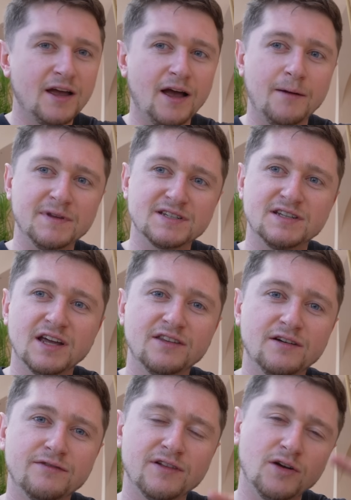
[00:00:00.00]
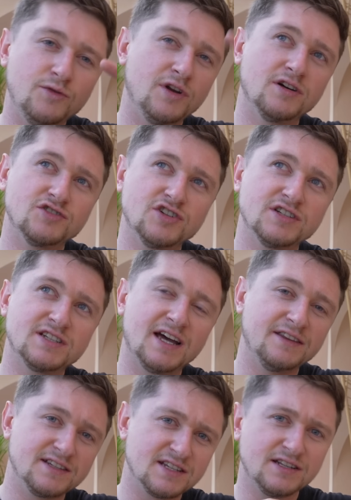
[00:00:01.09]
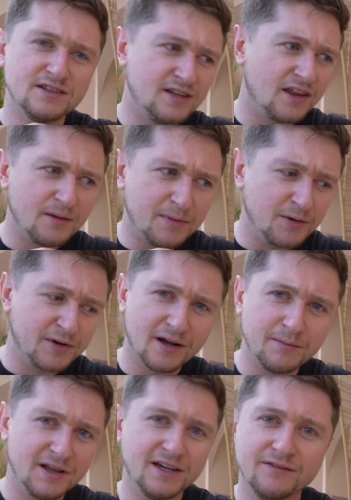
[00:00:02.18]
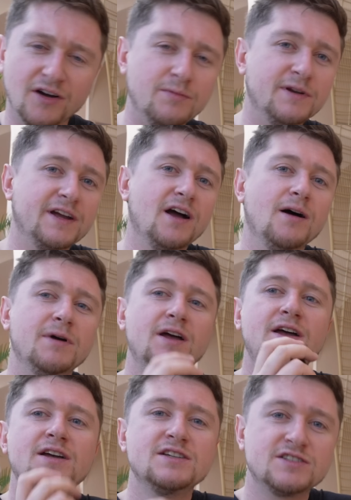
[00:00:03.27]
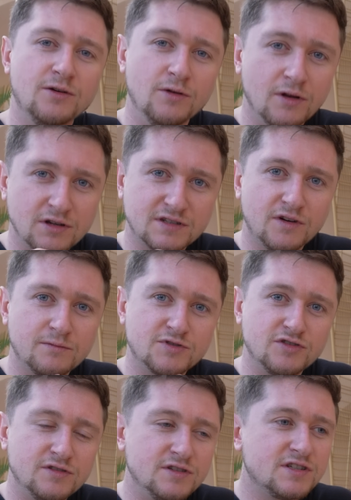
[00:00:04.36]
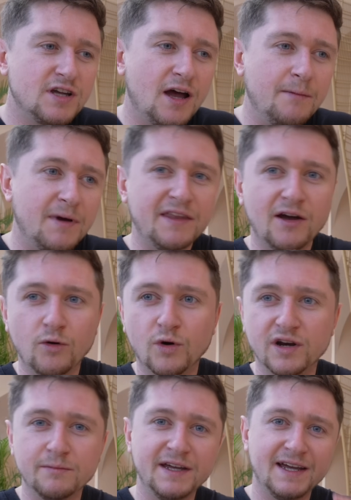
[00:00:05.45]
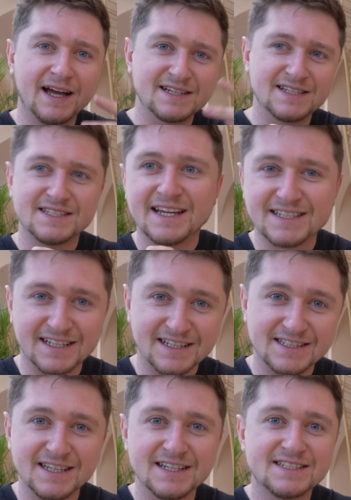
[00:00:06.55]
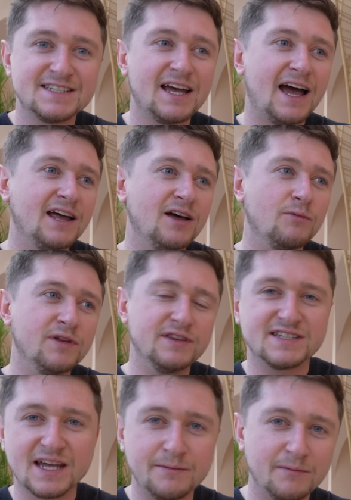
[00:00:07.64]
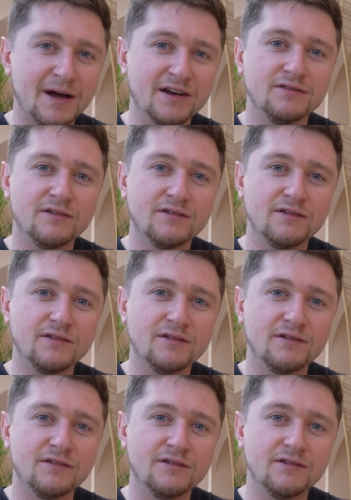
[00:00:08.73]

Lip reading: there's another Flow Narjis, and there's another building, I believe, opening up. So lots of options, and they're all going to be as aesthetic as this, with the same amount of